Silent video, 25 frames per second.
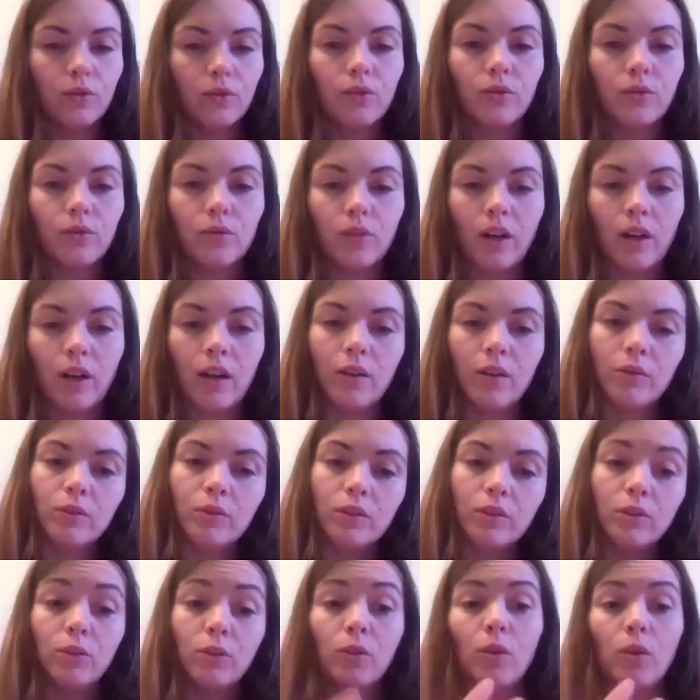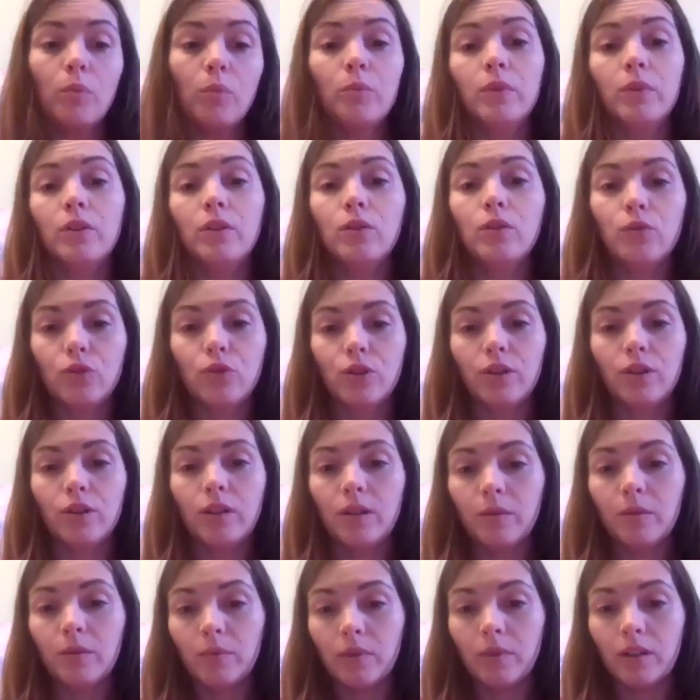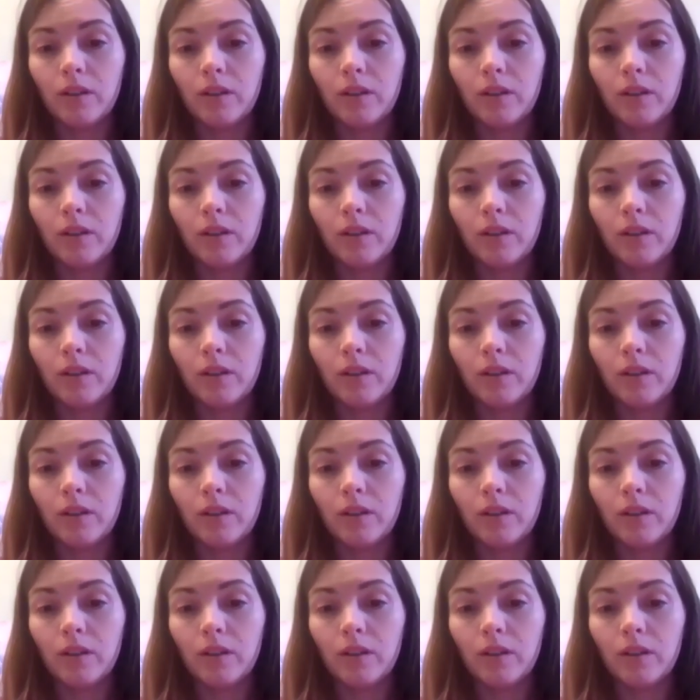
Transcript: your company usually